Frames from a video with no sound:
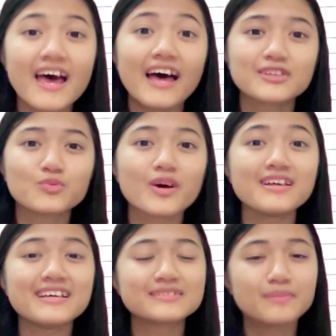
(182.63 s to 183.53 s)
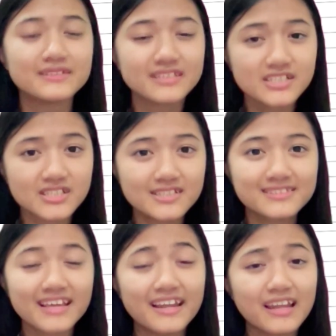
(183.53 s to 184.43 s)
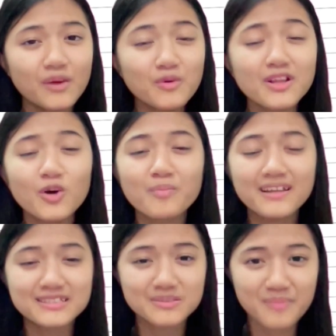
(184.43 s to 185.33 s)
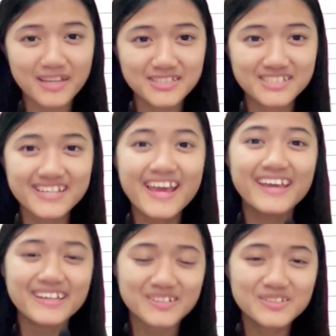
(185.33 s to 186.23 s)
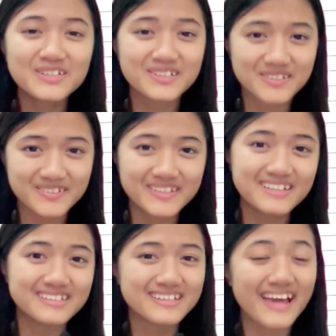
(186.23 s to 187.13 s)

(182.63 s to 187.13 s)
as well as positions and level of participation in co-curricular